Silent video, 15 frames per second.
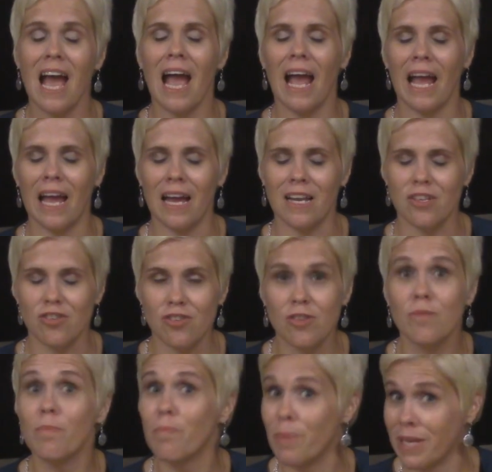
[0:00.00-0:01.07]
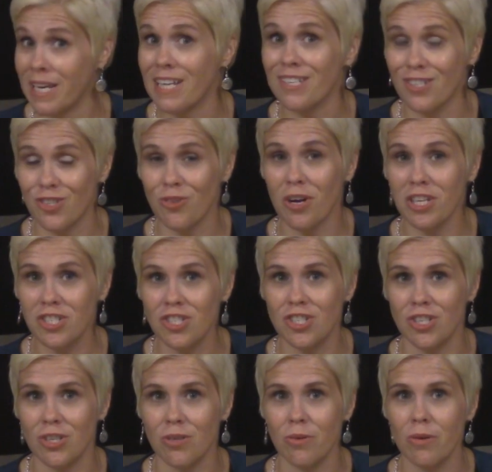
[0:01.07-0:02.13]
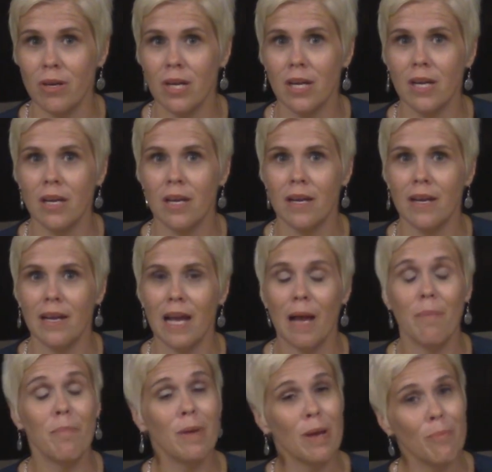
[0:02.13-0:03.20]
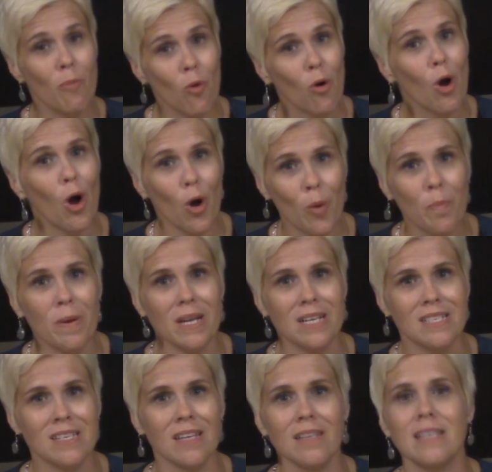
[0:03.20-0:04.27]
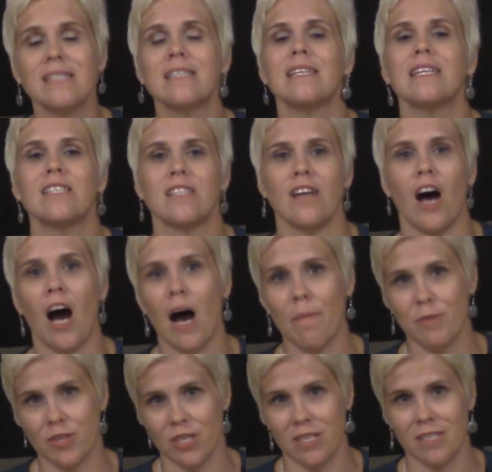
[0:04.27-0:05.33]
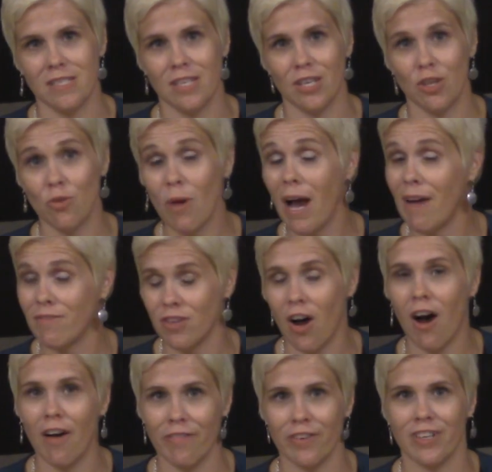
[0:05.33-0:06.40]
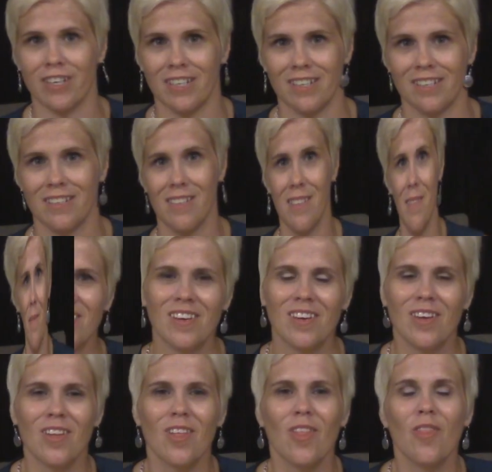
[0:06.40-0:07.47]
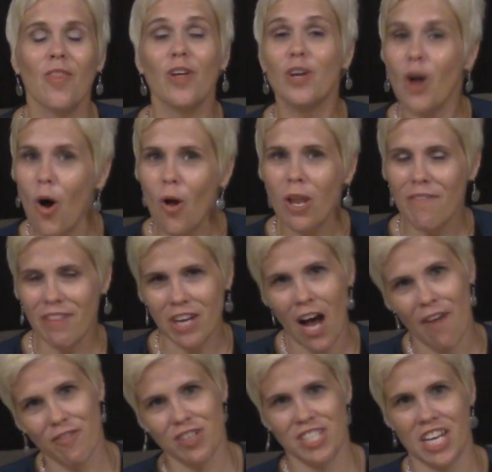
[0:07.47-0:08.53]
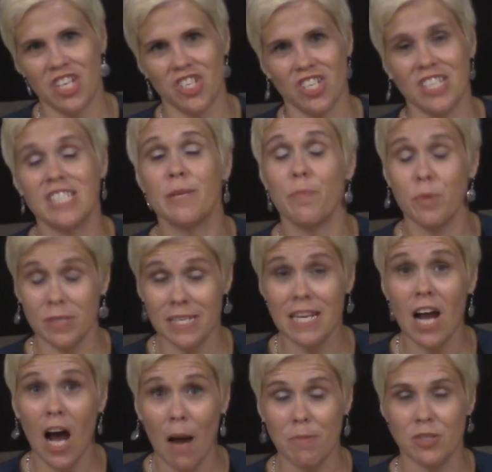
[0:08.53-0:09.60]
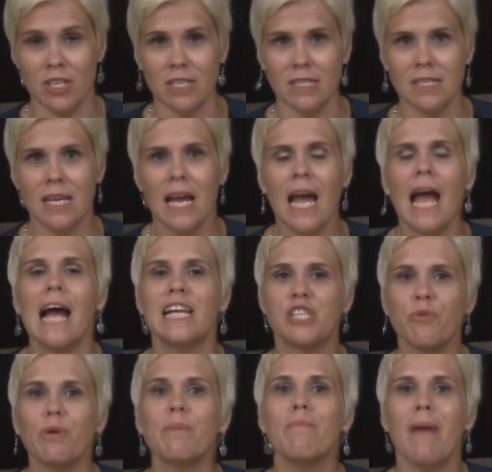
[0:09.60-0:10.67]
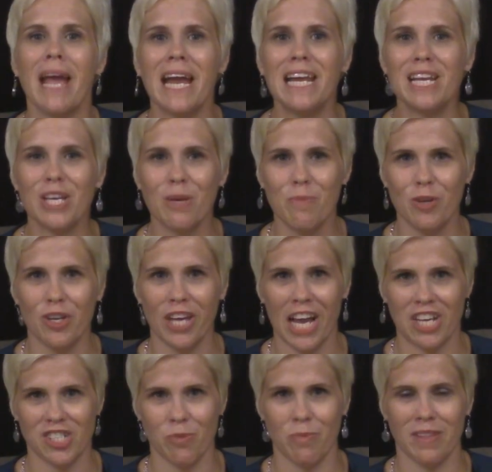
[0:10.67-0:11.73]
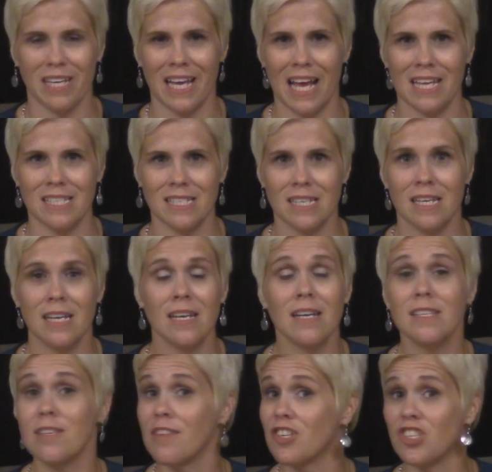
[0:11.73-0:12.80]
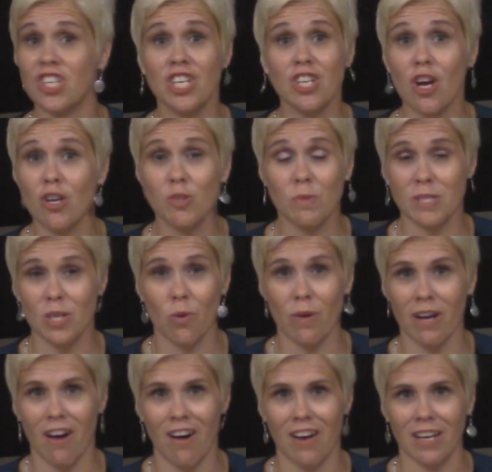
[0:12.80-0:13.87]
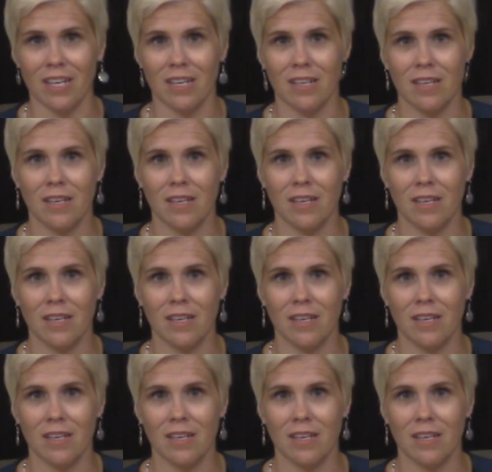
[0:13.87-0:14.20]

and begin to trust you and be more open to listening to the options that you have to offer. The goal of the conversation is to present options and to remain in communication with the guest so that she knows what's going on.